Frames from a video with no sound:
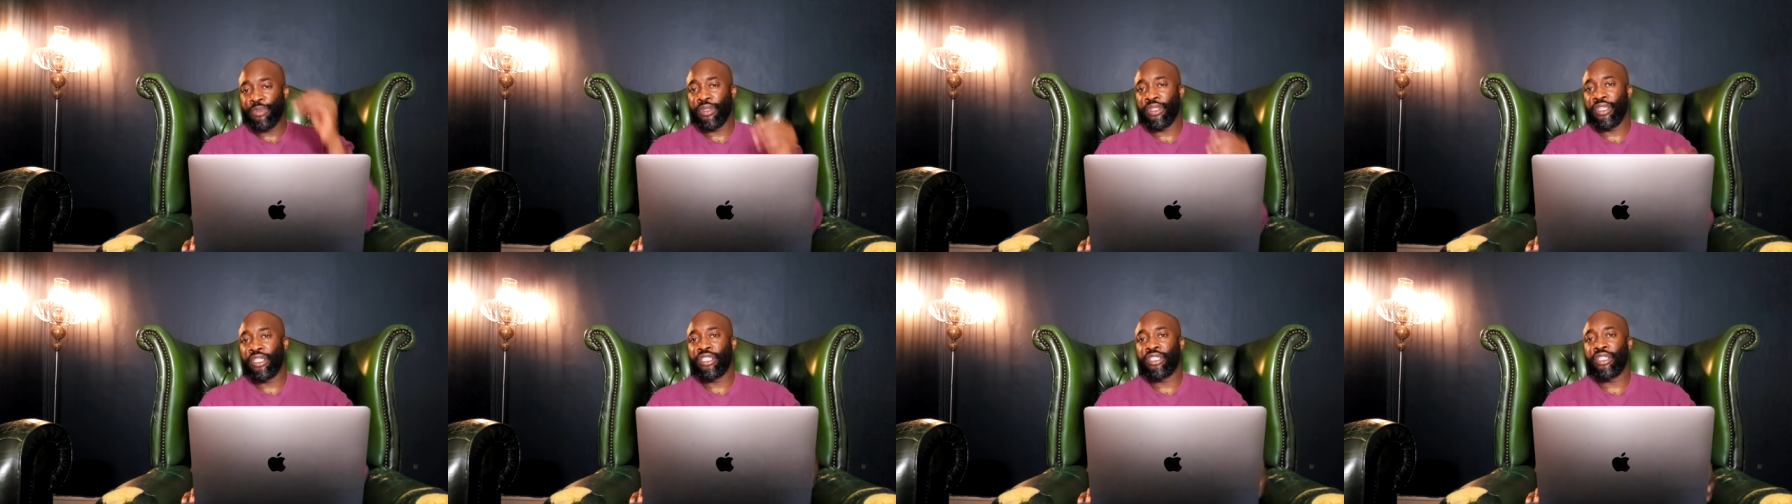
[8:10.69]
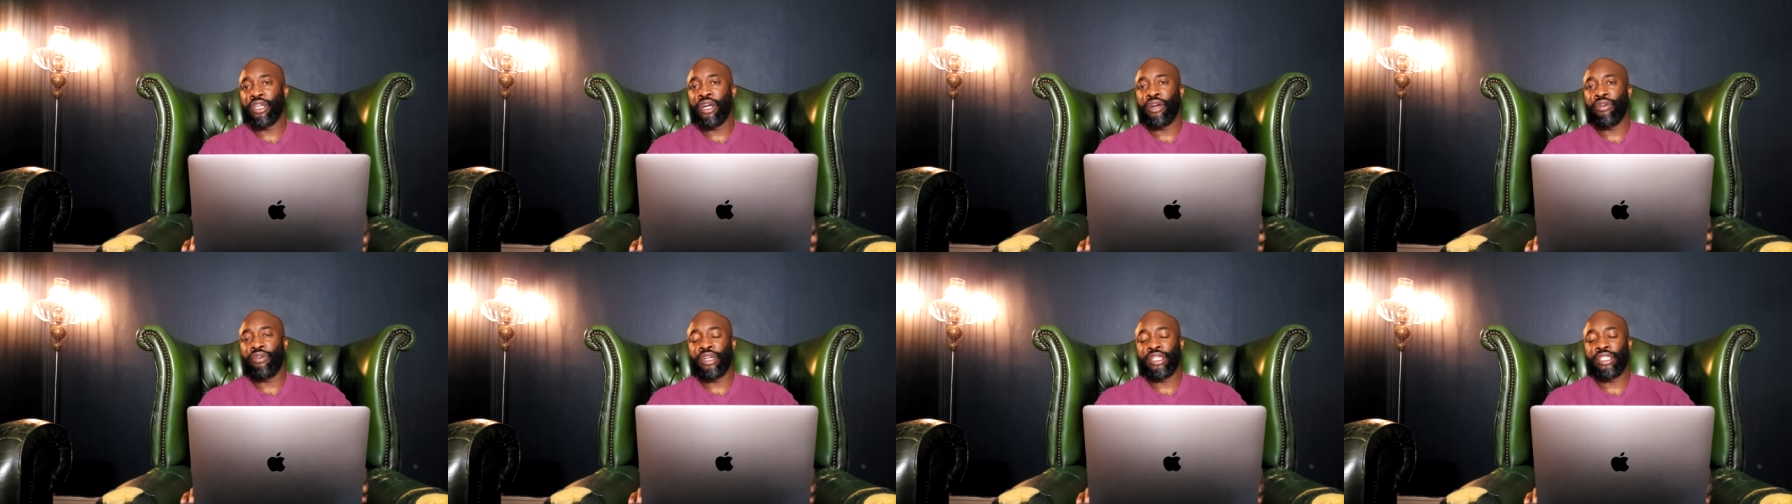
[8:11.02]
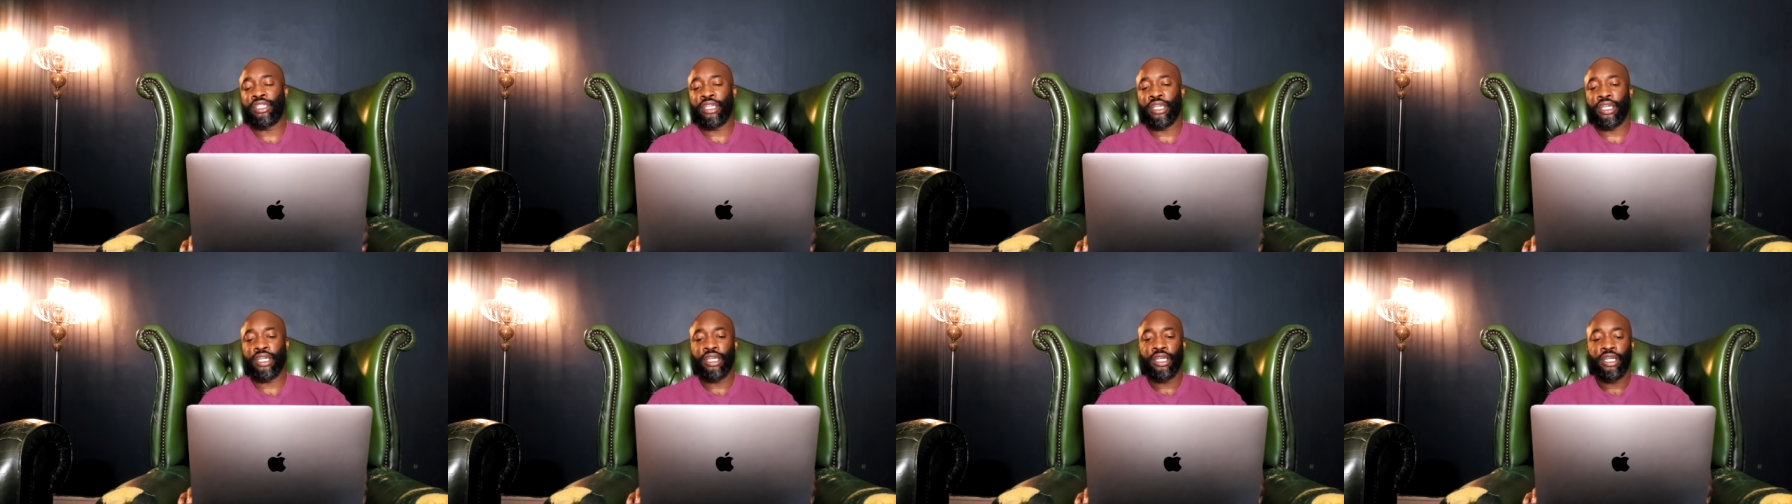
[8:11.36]
but this
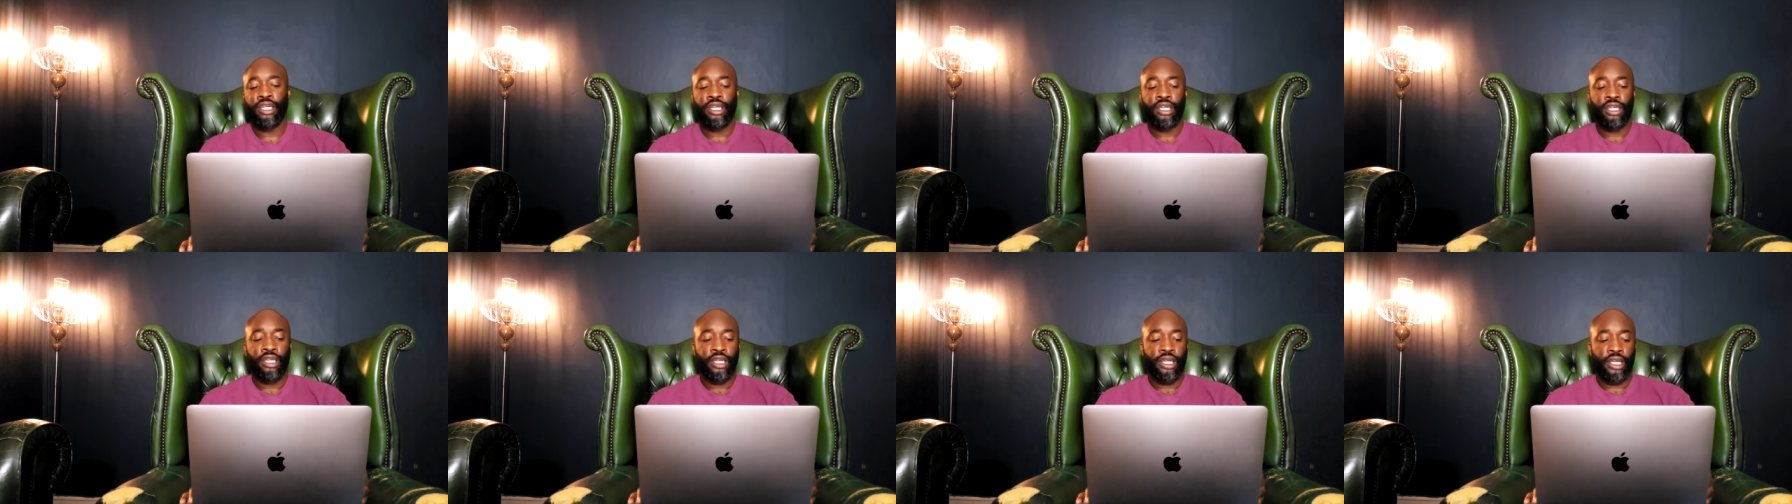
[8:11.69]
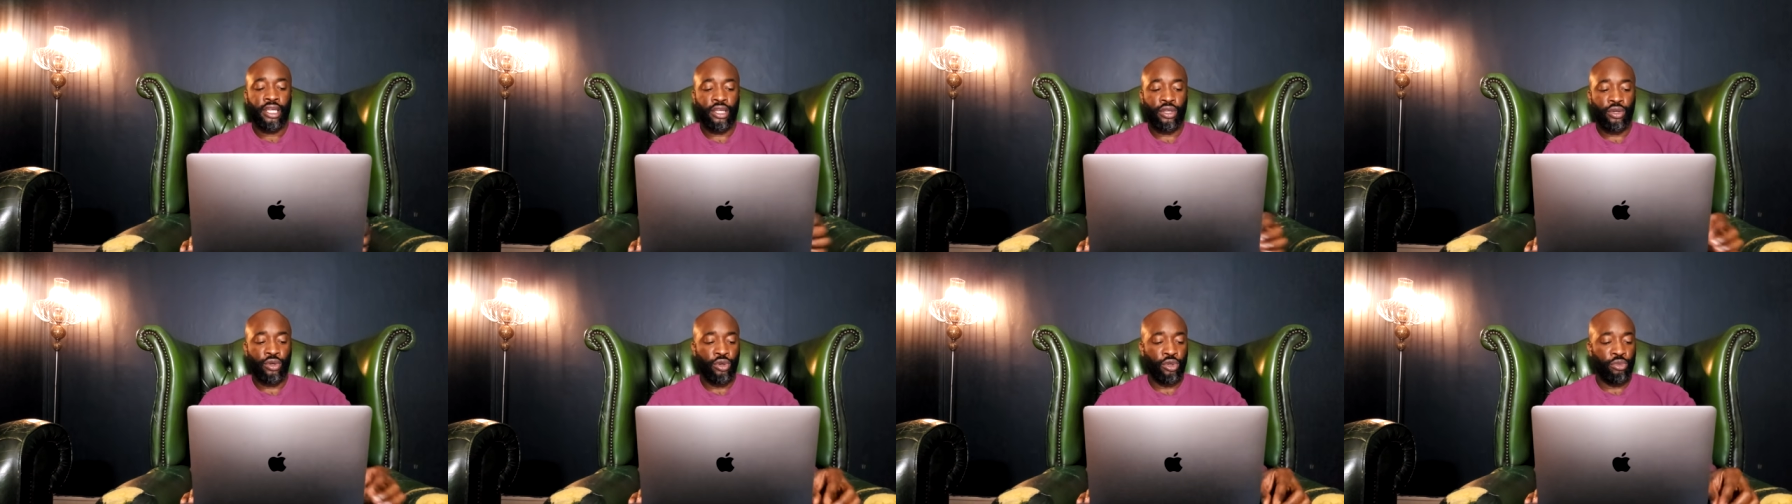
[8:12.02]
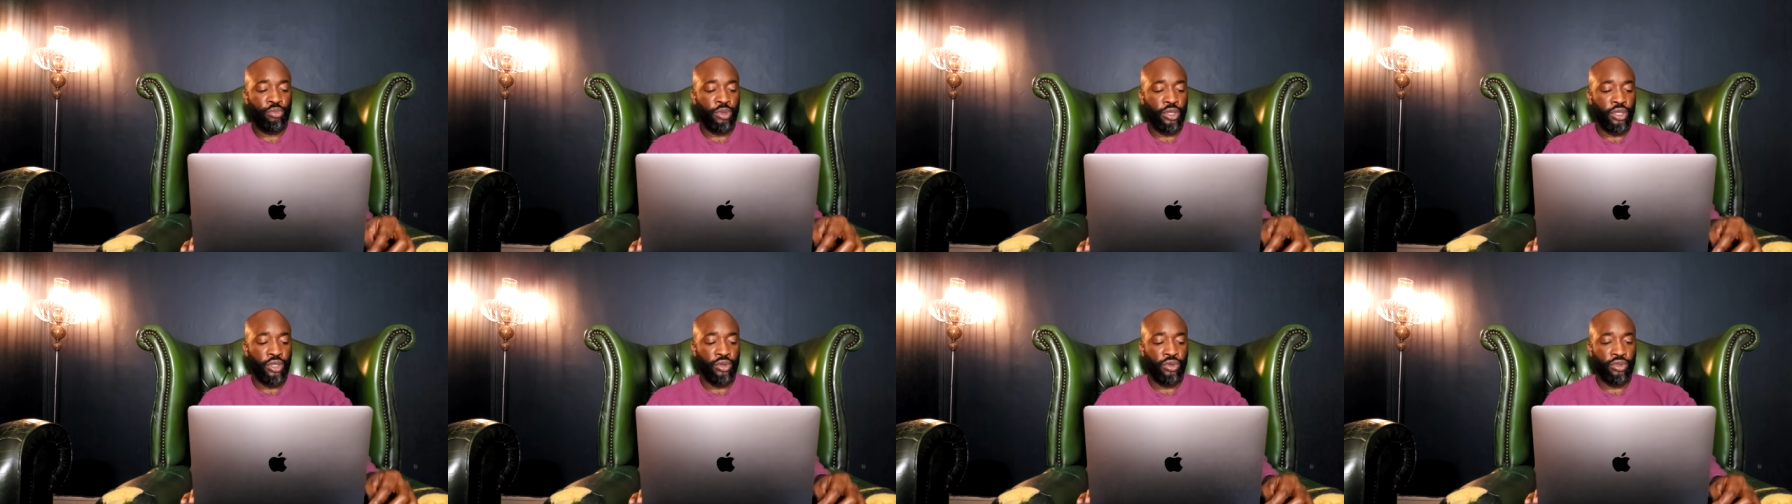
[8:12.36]
diuretic
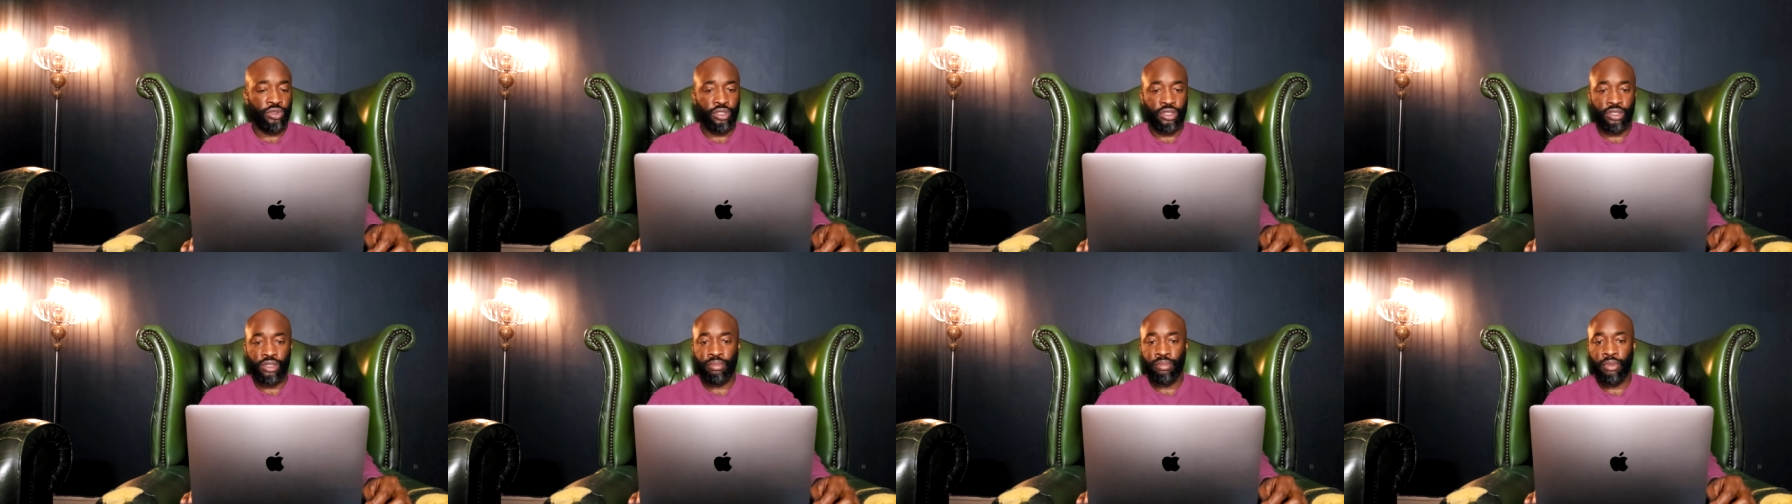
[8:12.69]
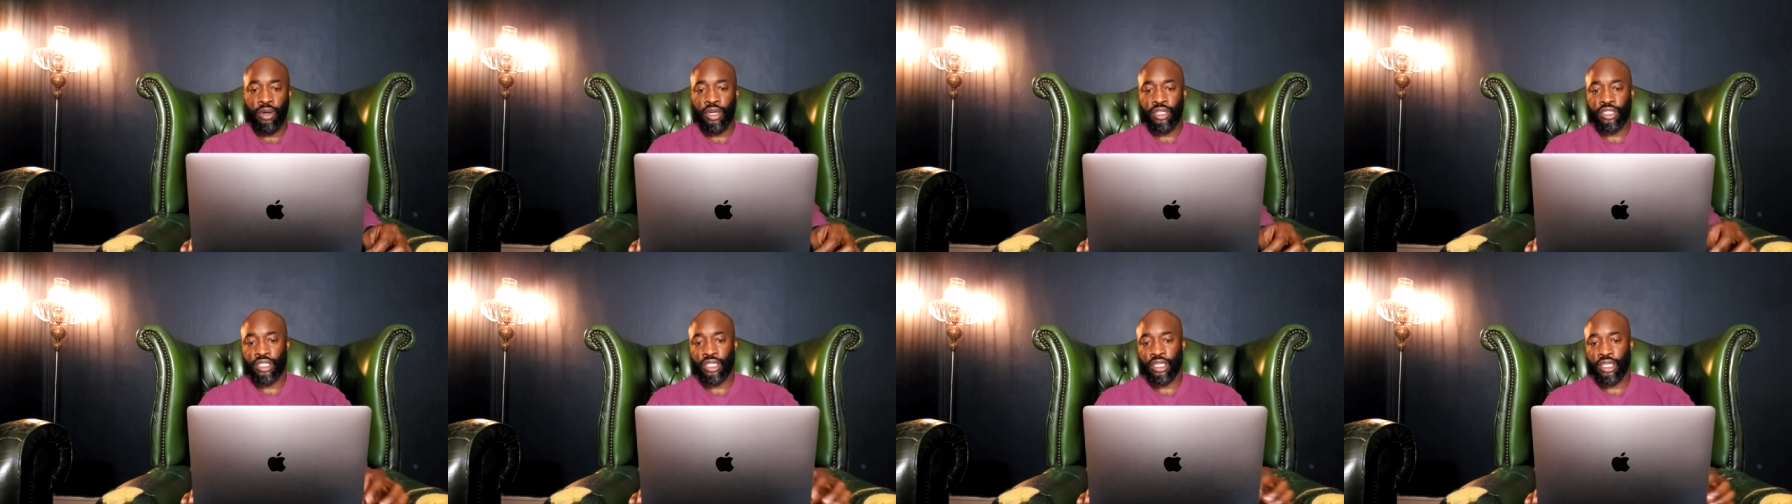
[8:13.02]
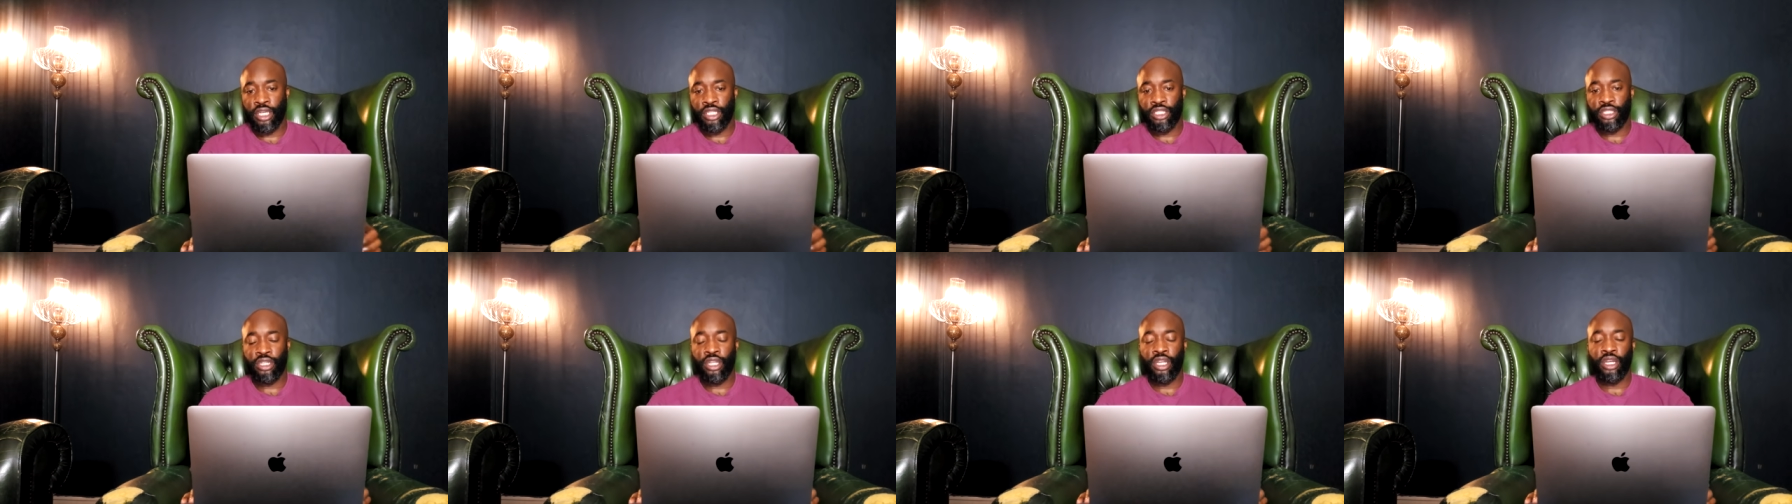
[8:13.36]
could be used as a masking
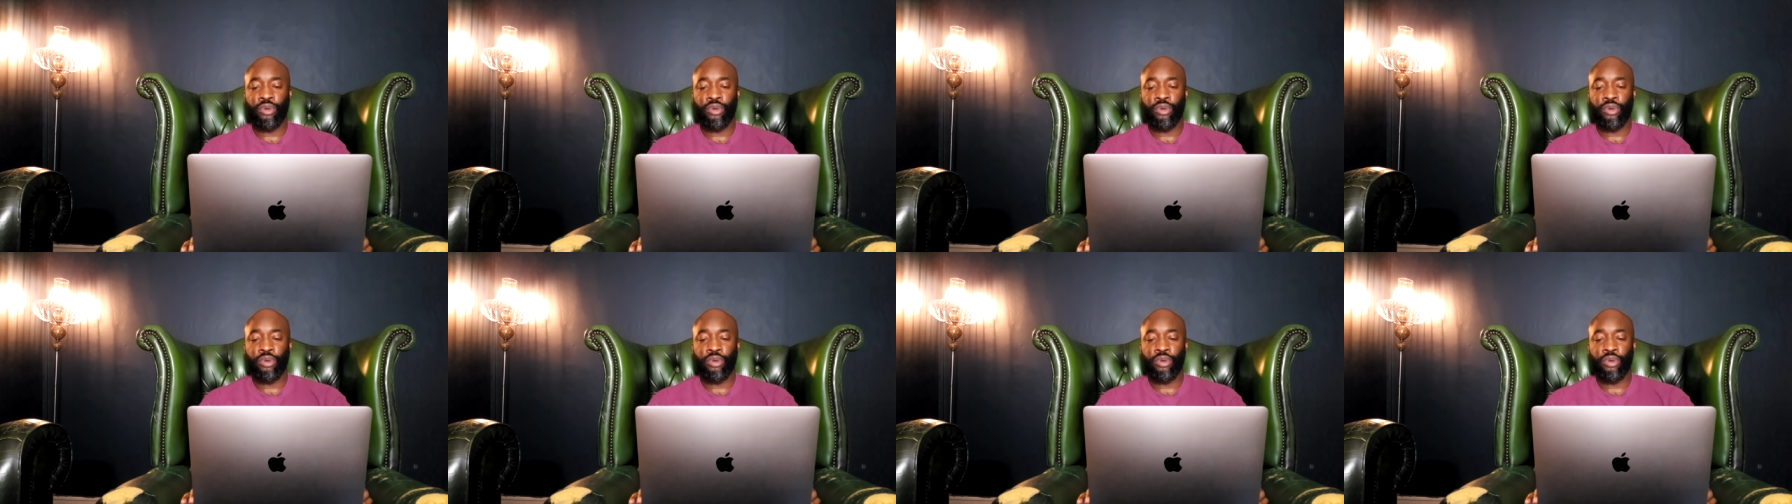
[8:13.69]
agent.